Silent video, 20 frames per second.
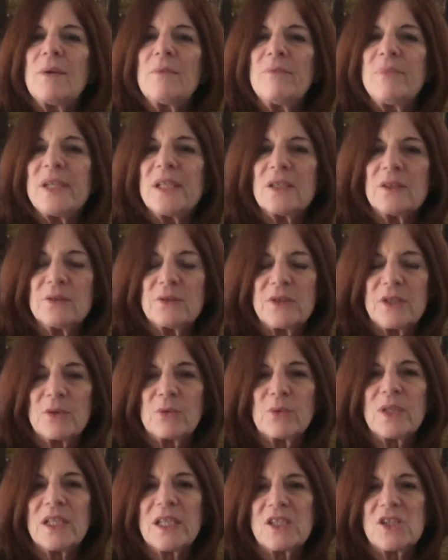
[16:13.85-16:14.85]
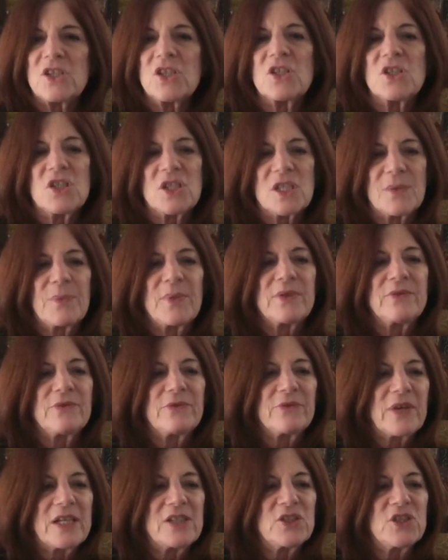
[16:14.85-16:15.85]
build a relationship and
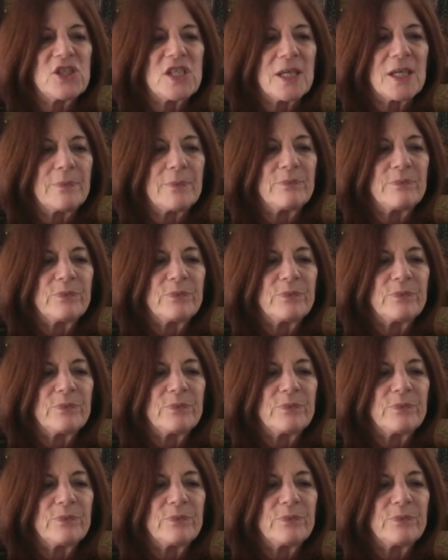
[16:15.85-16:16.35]
friendship.